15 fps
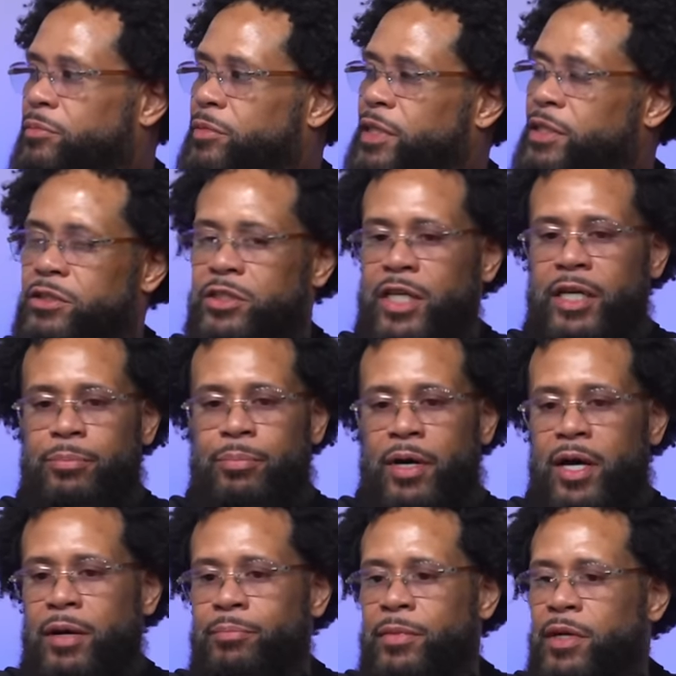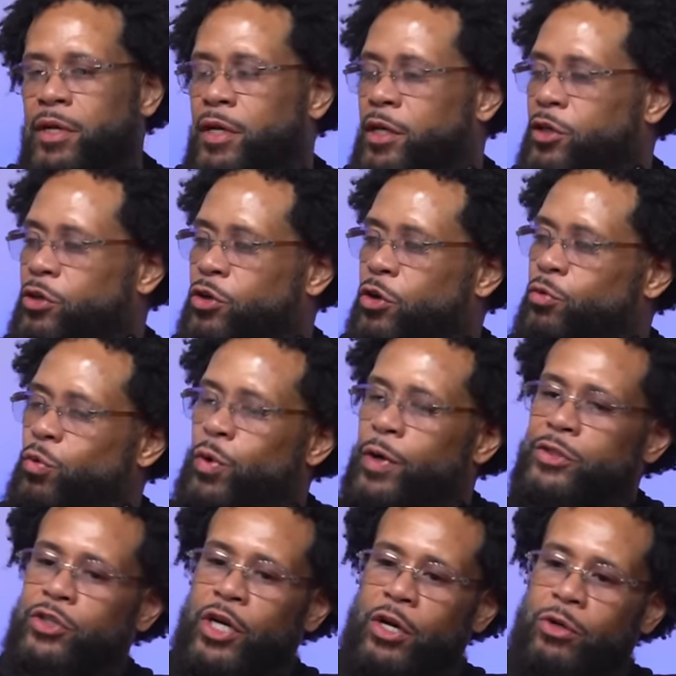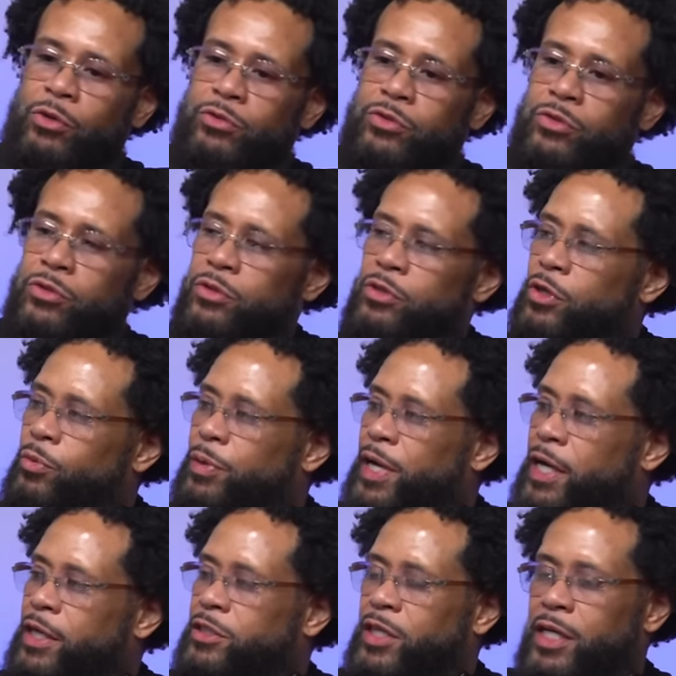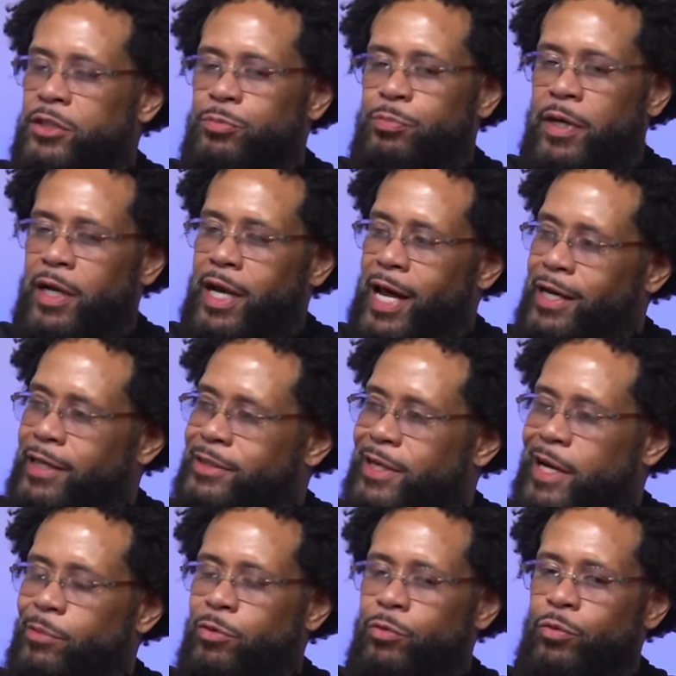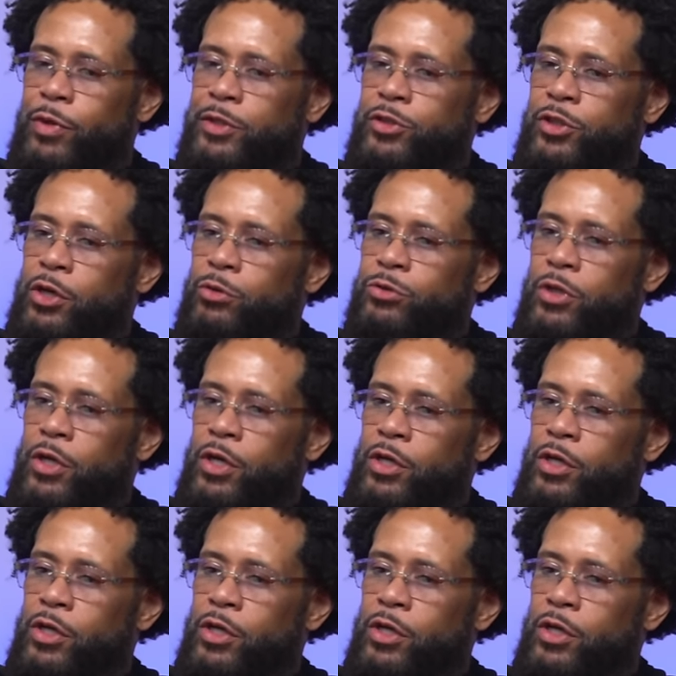It's deep. Um, you know, Roy Jones. You know, we got a chance to spend a lot of time with Roy Jones.